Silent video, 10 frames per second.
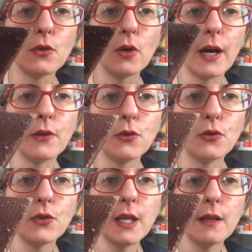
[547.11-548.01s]
as you
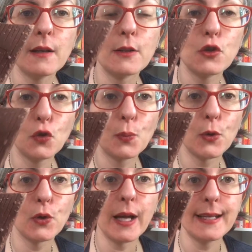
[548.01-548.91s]
see,
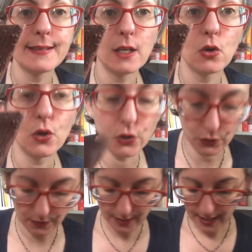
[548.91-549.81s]
super light in
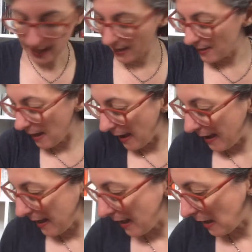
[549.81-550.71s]
color. And
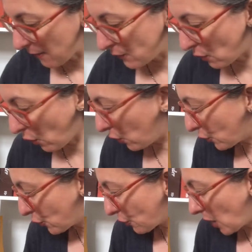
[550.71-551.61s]
I have the
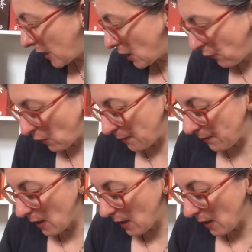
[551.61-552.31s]
Wonderous from